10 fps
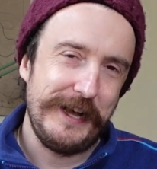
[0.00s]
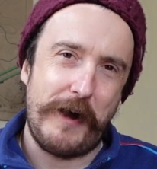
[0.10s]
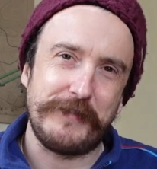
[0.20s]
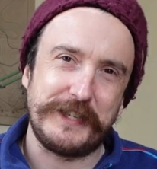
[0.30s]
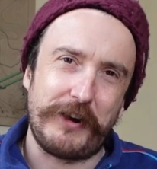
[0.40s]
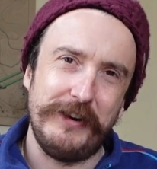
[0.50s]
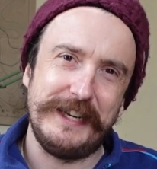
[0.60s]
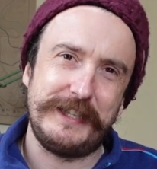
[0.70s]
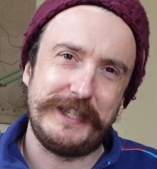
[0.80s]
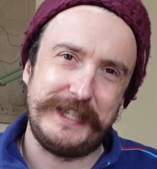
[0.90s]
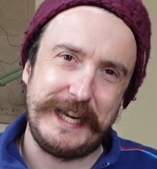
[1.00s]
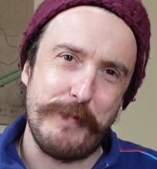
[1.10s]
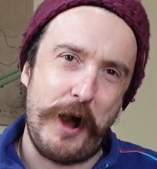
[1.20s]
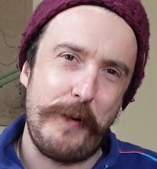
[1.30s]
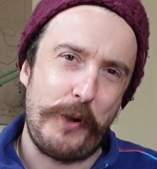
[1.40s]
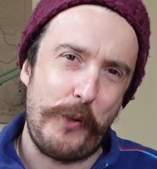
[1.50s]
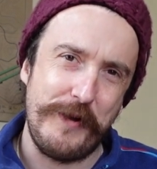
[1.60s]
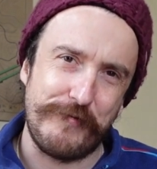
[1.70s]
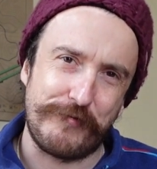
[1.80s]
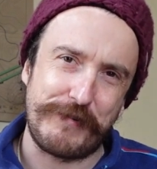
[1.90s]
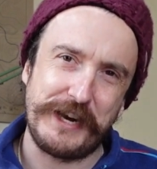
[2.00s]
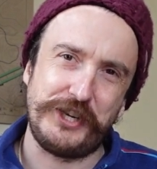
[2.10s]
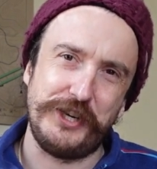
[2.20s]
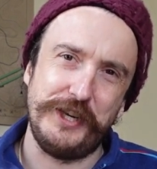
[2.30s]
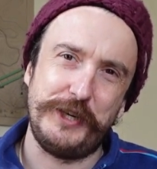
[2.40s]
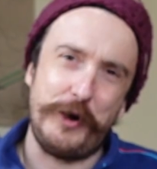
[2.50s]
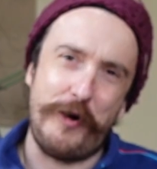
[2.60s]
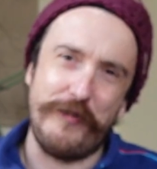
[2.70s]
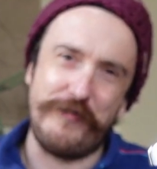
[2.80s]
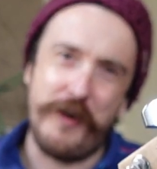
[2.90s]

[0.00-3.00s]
I've decided to team up with Richard of